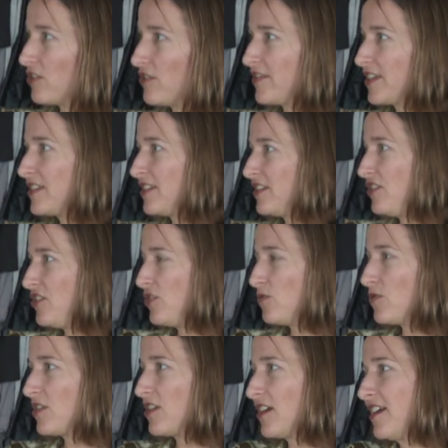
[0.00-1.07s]
in Irvington, New
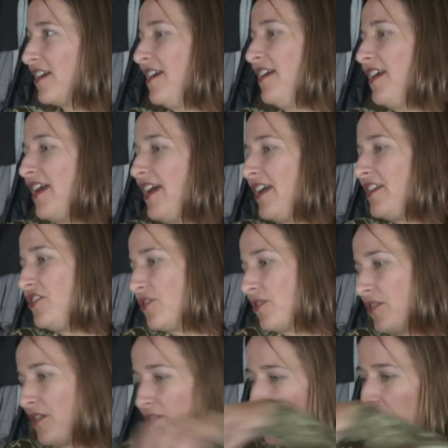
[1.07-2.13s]
York, and
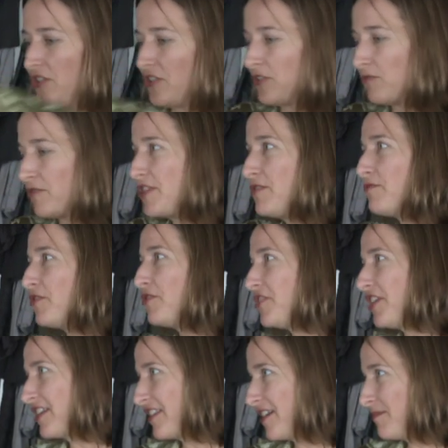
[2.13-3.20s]
you're
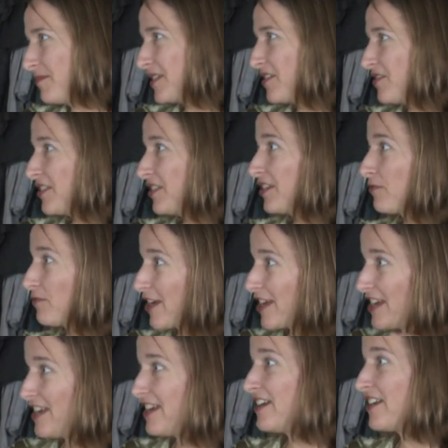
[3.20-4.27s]
rerouting them so that they're
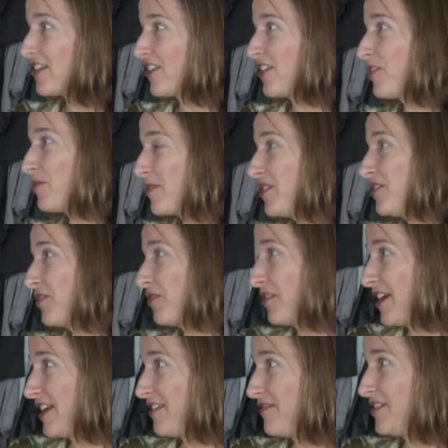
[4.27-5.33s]
right here with your
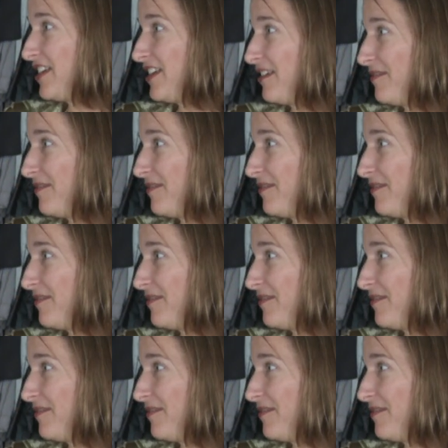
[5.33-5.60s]
creative